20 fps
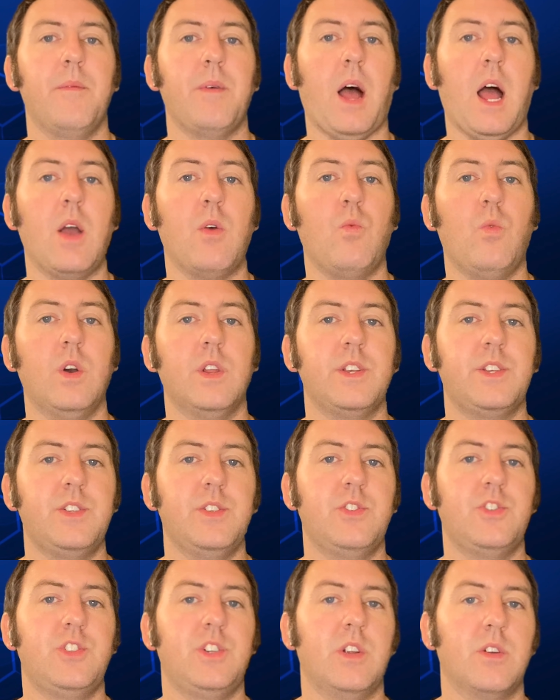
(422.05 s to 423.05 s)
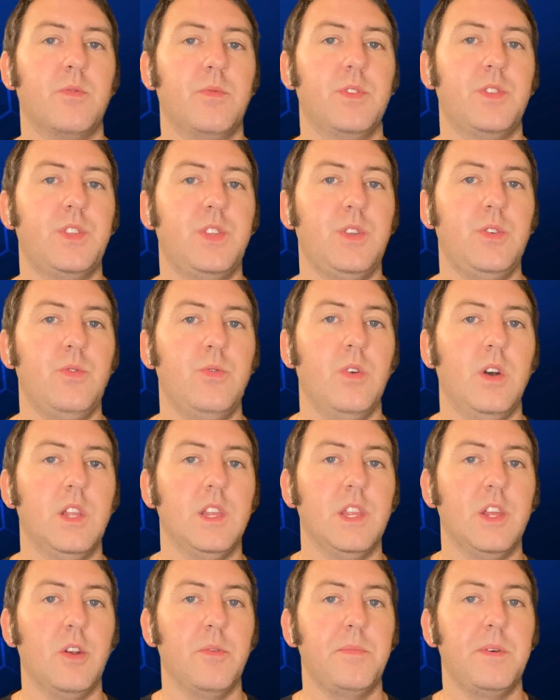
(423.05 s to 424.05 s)
I want to share with you a
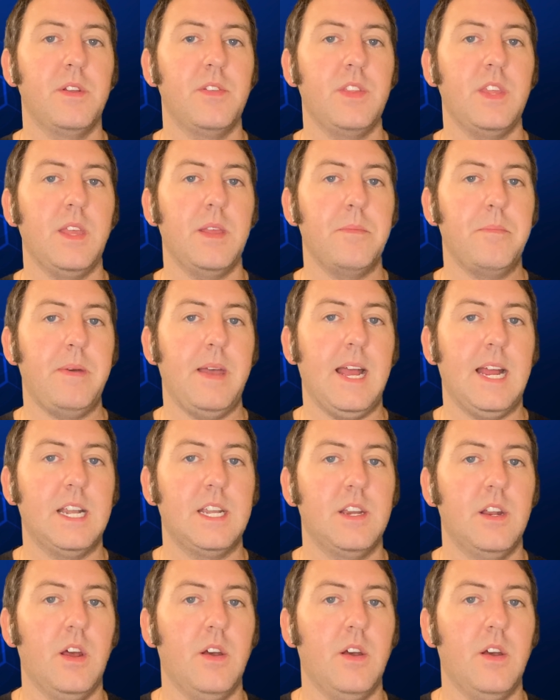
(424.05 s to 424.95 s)
little bit of the impact